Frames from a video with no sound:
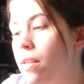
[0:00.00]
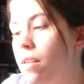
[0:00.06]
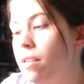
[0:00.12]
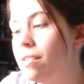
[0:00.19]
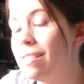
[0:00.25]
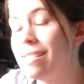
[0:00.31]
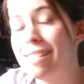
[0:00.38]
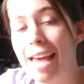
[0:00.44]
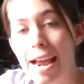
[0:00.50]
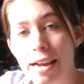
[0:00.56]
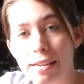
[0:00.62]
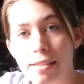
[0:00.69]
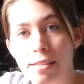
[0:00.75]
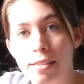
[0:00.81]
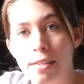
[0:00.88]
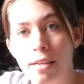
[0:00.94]

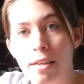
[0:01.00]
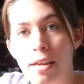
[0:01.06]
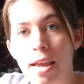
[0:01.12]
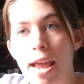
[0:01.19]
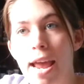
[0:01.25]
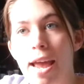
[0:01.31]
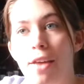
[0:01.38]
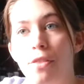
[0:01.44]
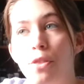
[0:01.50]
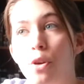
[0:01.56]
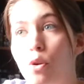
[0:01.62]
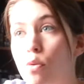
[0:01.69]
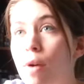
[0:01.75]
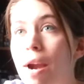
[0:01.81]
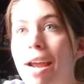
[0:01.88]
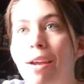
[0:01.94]
sex and the
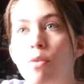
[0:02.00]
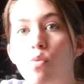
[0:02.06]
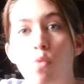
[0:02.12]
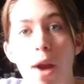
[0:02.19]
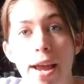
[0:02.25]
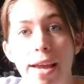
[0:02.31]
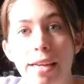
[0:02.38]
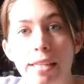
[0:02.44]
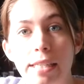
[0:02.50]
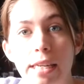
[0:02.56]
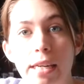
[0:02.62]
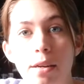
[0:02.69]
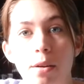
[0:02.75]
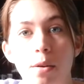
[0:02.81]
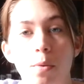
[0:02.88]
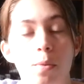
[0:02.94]
great rite,
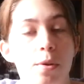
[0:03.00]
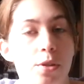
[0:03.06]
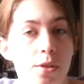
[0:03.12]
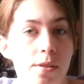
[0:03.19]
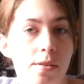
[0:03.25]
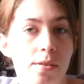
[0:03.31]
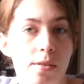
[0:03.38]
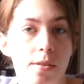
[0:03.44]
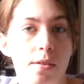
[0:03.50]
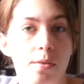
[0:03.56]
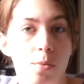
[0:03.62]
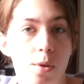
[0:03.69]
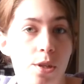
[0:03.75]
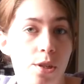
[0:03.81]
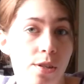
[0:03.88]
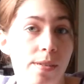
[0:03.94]
which is
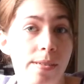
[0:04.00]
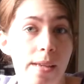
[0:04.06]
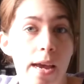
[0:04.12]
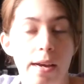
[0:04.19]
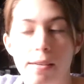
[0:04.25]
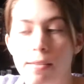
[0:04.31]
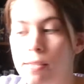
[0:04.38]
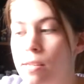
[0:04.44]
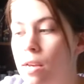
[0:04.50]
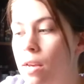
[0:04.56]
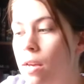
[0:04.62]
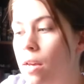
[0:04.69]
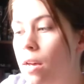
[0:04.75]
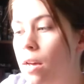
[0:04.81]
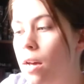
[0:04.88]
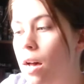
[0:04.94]
sex,
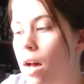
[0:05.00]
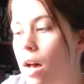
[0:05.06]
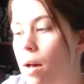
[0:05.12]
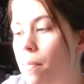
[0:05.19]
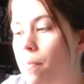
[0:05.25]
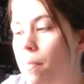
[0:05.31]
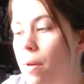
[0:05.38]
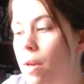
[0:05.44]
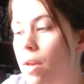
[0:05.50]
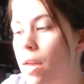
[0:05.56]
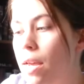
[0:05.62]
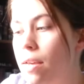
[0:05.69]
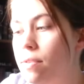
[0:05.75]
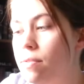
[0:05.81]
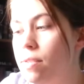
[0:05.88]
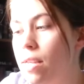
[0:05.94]

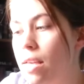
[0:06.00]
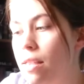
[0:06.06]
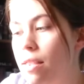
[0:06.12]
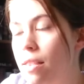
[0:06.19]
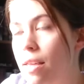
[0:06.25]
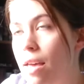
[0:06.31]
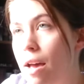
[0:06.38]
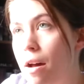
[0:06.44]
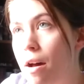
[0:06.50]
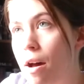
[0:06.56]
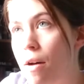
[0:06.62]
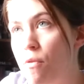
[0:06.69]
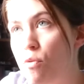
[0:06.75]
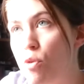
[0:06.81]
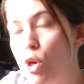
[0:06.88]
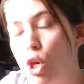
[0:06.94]
is
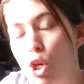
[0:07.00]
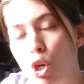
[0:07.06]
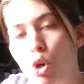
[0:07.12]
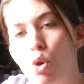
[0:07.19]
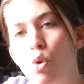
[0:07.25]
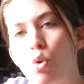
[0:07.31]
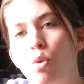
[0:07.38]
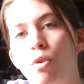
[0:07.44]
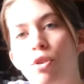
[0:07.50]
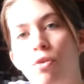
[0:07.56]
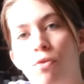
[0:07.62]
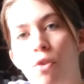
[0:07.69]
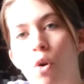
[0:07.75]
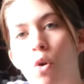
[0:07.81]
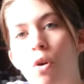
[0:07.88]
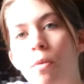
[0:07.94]
a huge
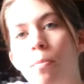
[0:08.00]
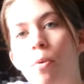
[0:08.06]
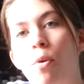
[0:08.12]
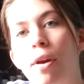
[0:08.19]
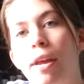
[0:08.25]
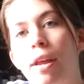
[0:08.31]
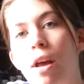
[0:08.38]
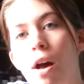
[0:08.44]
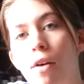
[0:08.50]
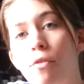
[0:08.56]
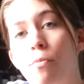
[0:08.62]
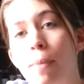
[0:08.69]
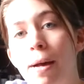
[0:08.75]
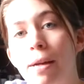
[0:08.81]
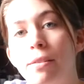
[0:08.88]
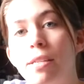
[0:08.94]
focal point of
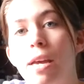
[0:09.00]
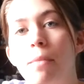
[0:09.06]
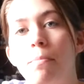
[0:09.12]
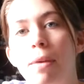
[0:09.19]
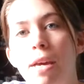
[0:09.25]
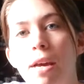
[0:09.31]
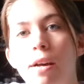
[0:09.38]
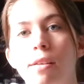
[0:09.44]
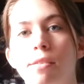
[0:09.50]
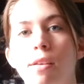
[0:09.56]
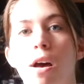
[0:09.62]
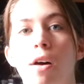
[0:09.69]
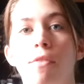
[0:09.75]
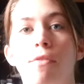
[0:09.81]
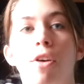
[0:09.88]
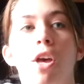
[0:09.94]
Beltane because
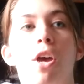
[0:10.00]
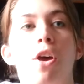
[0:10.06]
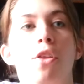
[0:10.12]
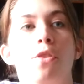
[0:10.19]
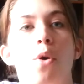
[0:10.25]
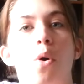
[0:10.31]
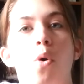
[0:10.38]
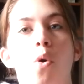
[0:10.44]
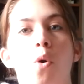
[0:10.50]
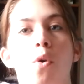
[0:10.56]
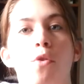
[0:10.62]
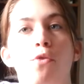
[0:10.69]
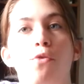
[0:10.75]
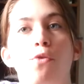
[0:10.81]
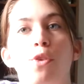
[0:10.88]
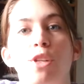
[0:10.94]
of the whole
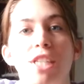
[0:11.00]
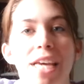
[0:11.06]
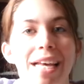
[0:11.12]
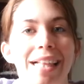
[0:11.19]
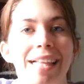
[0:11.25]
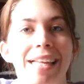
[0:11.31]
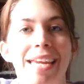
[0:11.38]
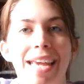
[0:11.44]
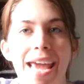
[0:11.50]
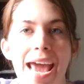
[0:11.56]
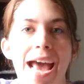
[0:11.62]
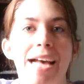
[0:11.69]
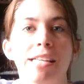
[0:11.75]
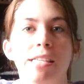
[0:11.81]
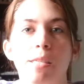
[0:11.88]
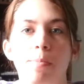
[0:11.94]
fertility
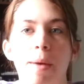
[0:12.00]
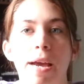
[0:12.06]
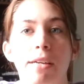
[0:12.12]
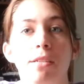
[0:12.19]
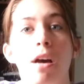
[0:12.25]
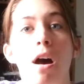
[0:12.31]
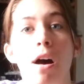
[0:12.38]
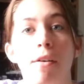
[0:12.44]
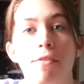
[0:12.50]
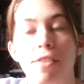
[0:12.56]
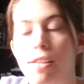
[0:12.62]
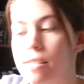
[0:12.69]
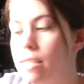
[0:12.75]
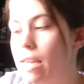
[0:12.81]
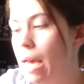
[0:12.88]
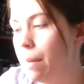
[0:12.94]
aspect of
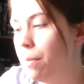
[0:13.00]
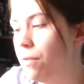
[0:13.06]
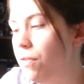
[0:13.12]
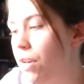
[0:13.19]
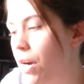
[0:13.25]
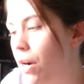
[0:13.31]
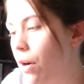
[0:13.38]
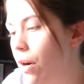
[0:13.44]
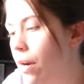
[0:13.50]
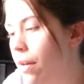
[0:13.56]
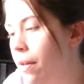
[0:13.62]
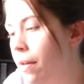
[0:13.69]
this time of year.